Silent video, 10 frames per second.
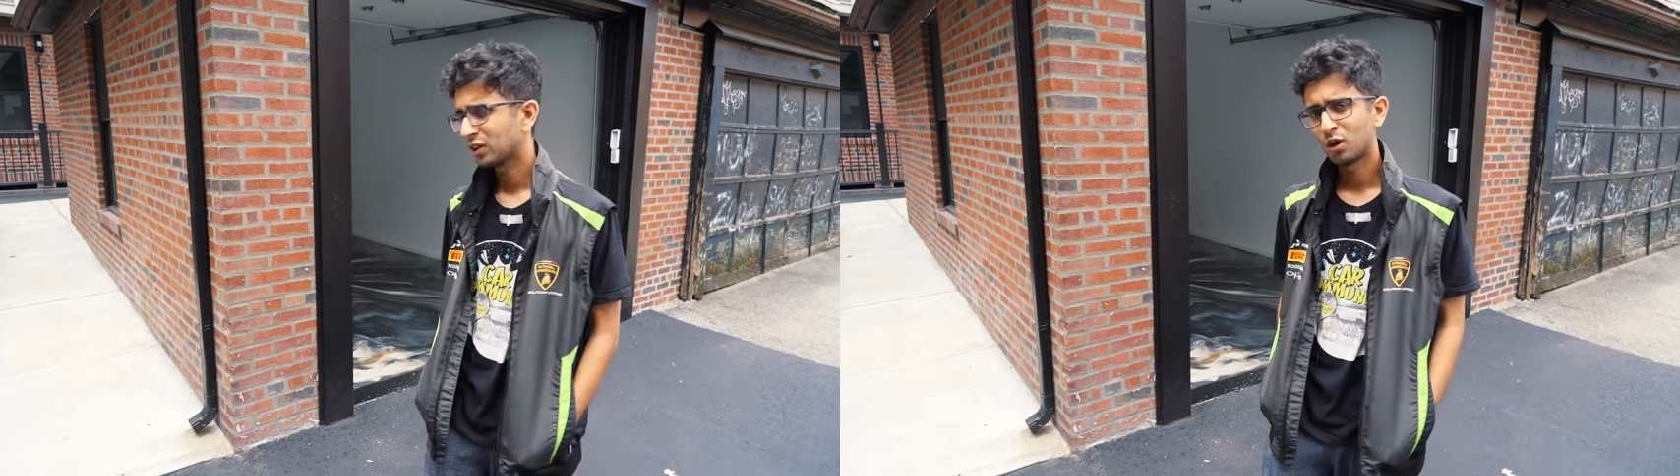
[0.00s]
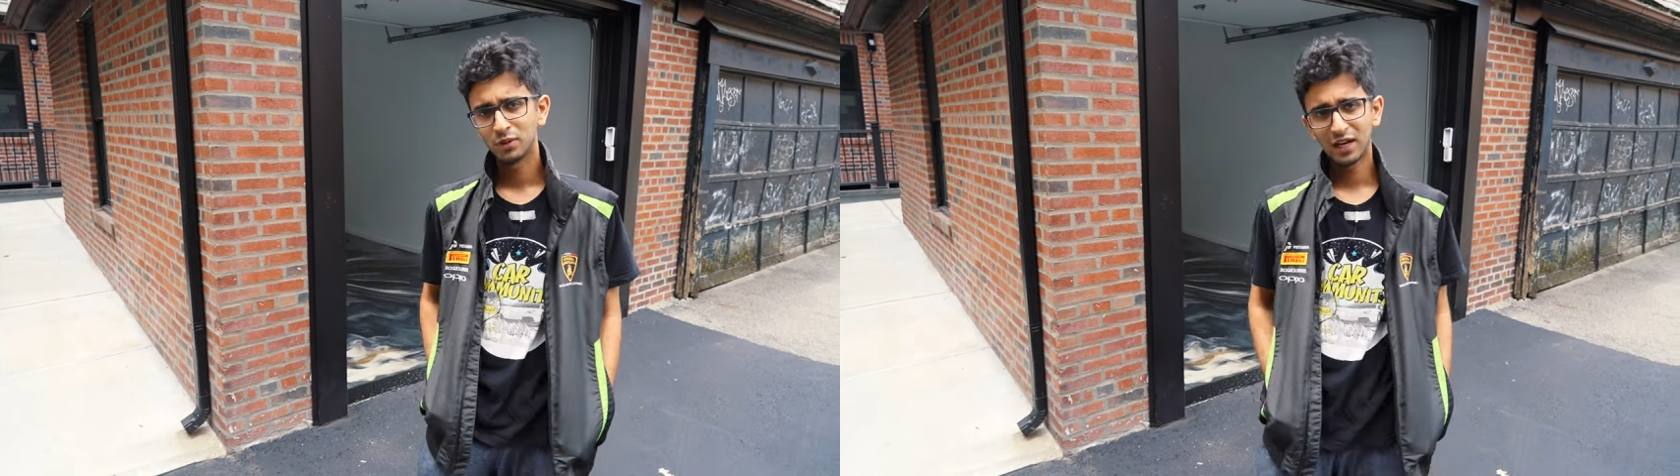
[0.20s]

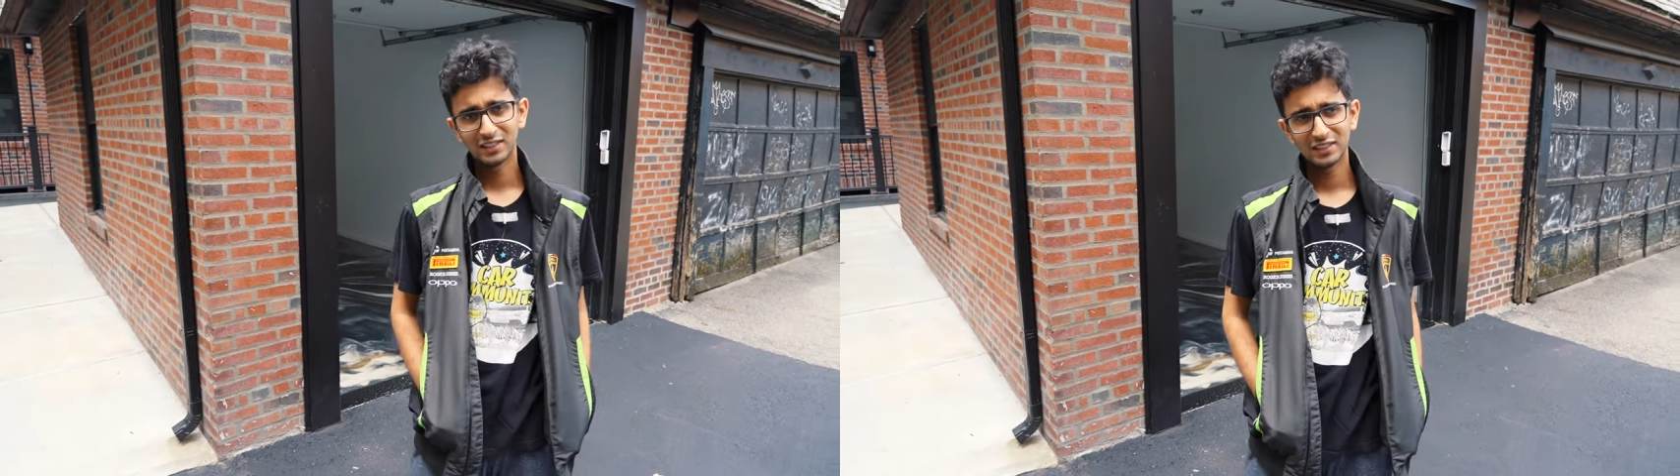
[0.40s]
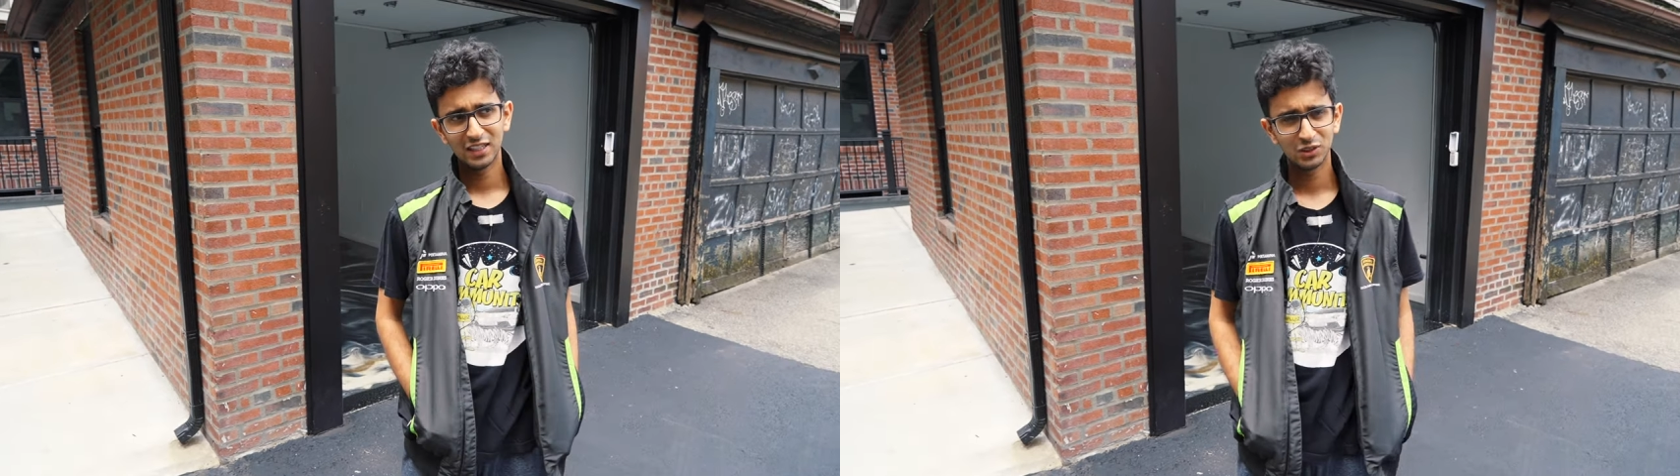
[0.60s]
Hope you
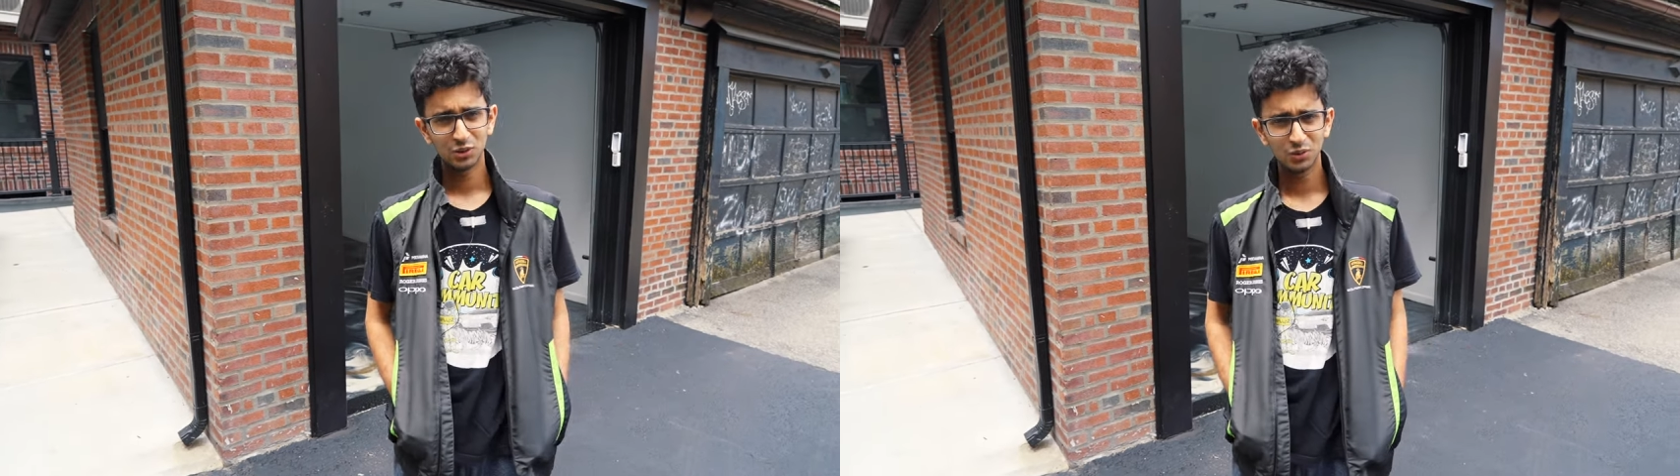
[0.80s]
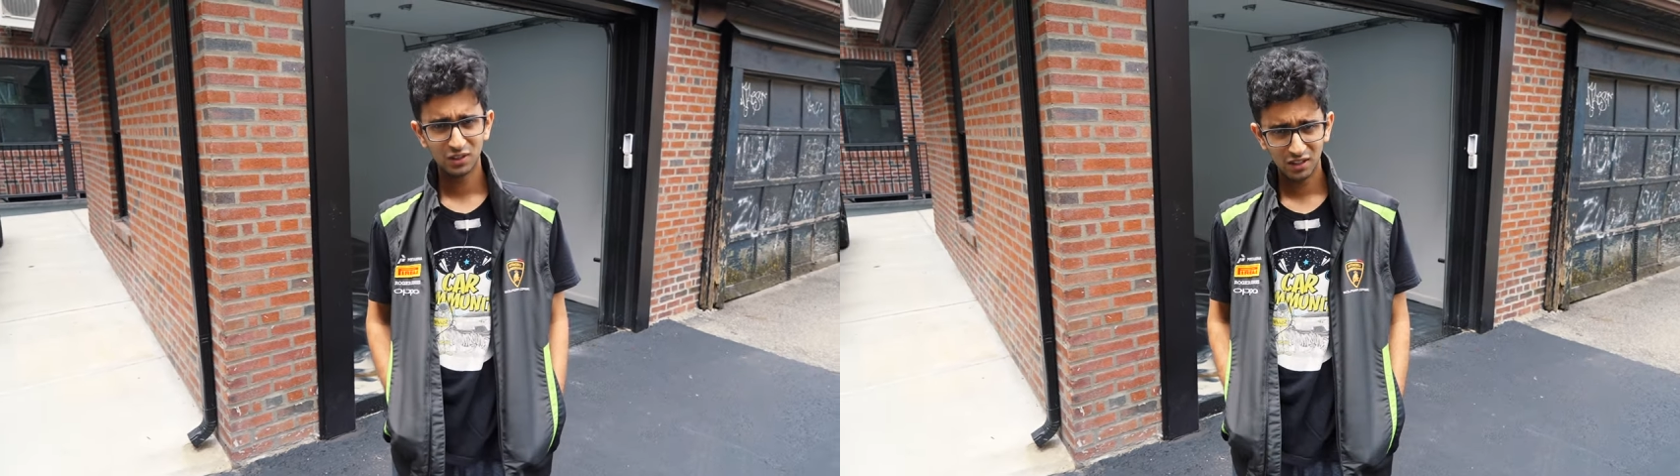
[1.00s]
guys stay
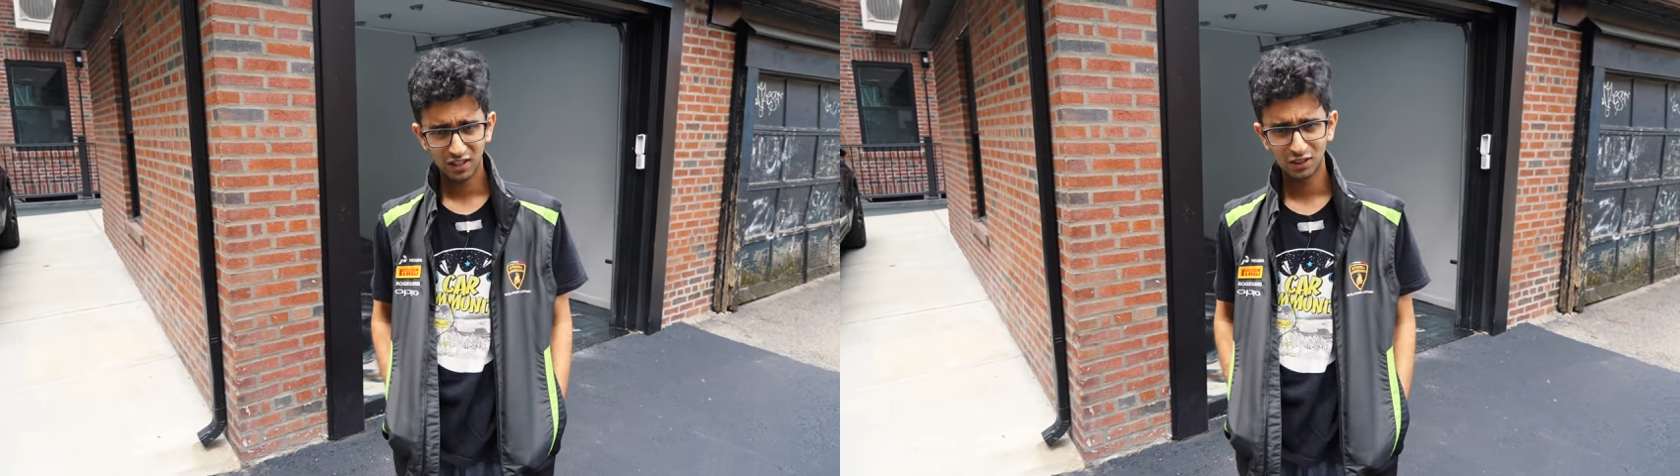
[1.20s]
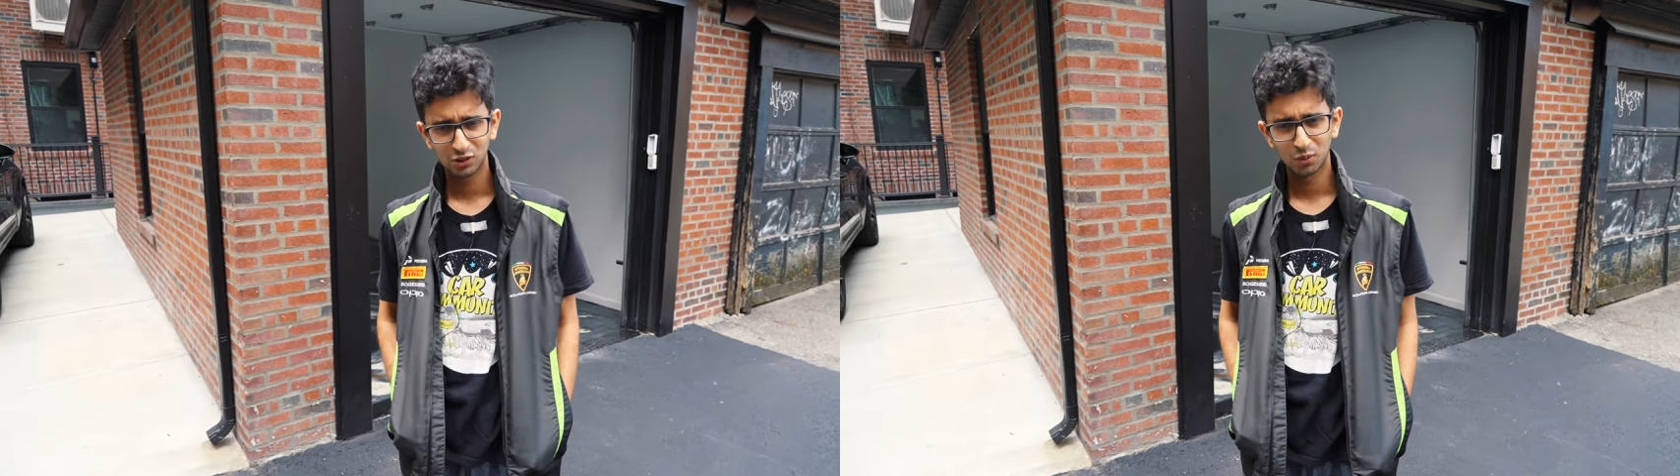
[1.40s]
tuned.
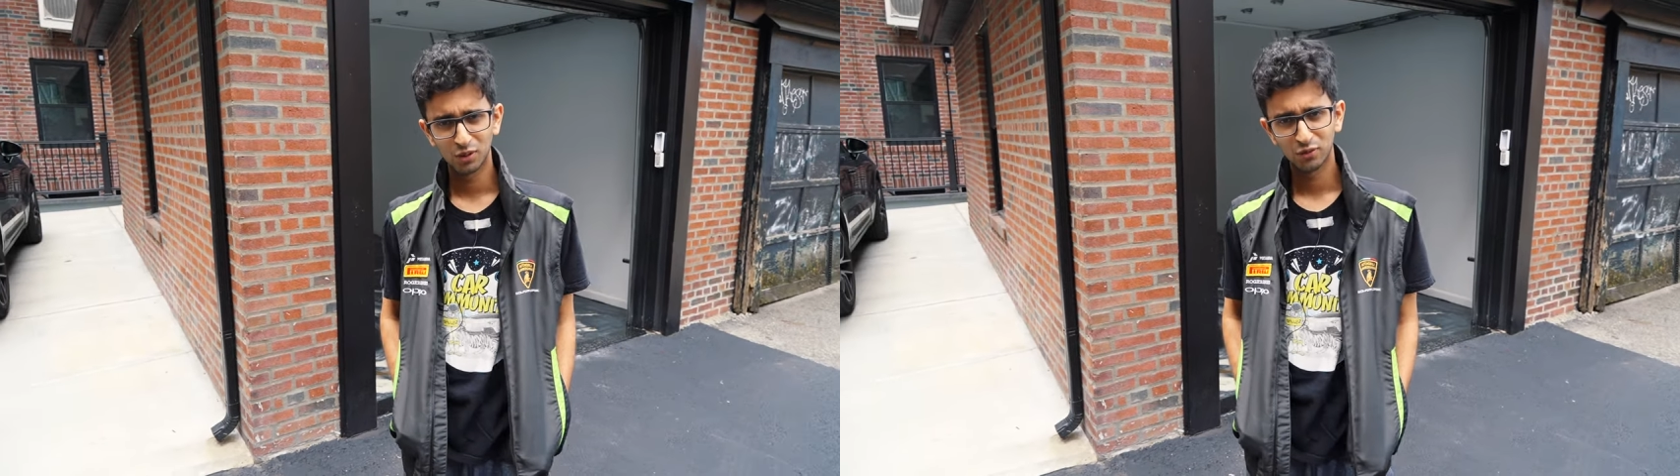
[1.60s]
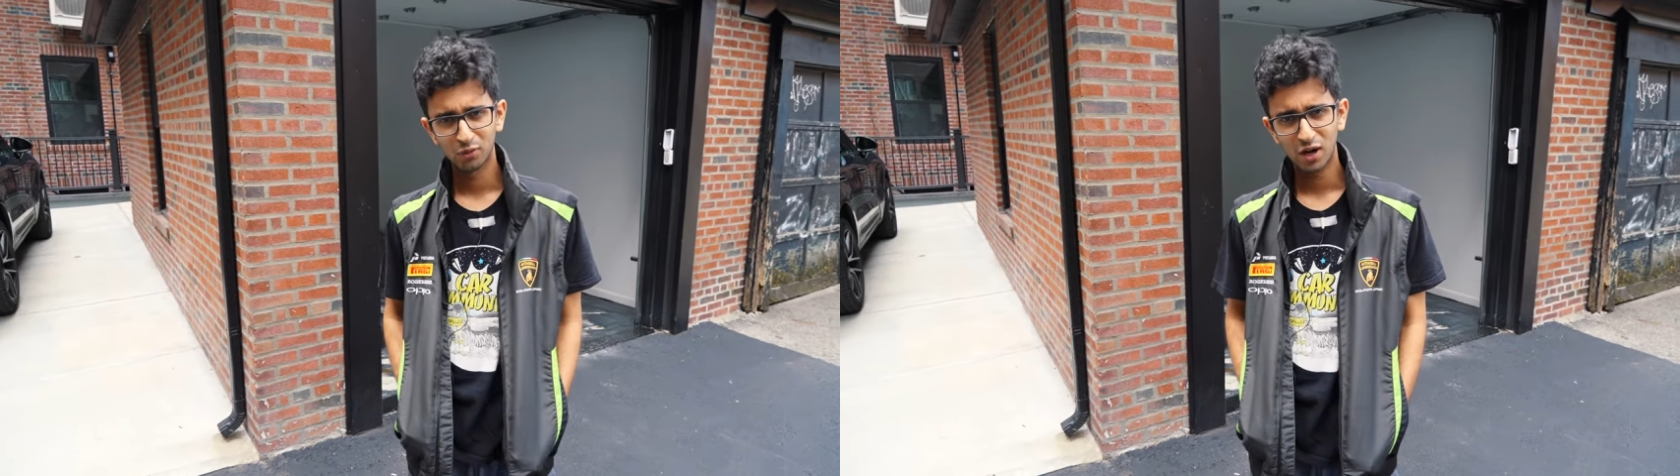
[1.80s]
Thank you so
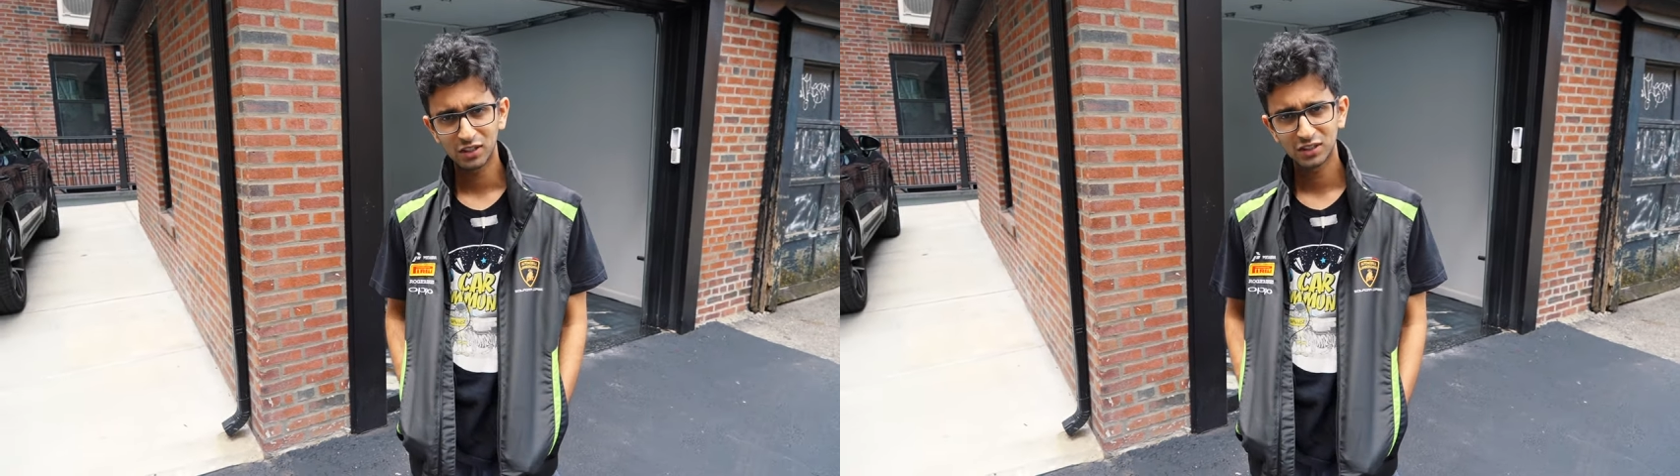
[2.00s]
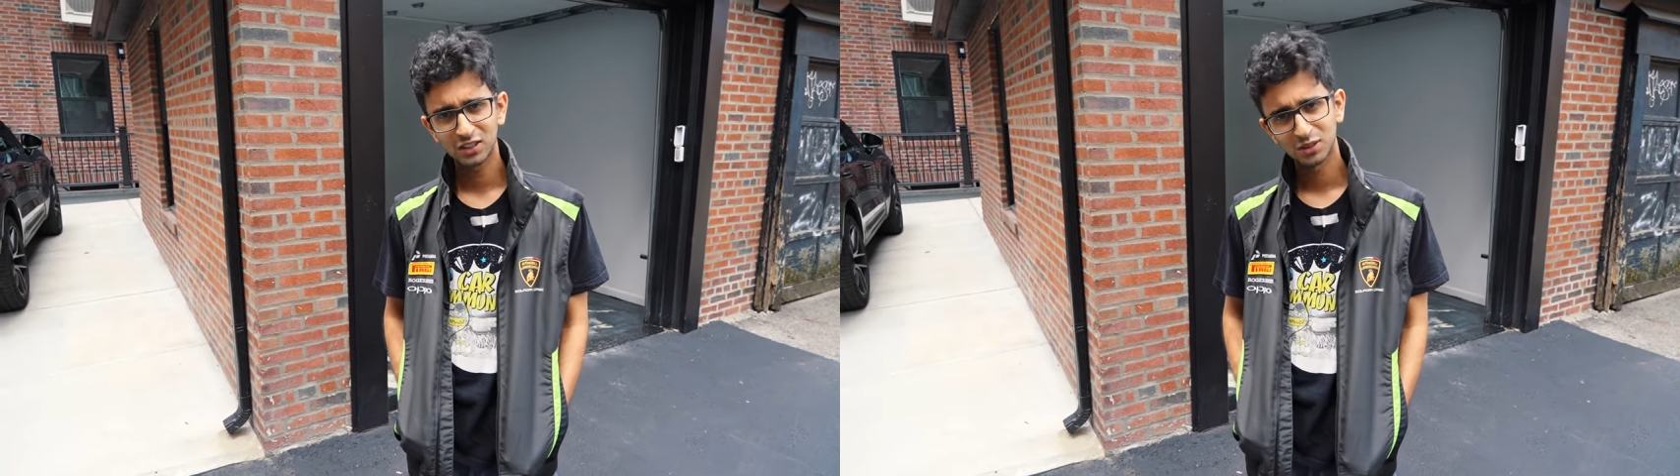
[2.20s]
much for watching.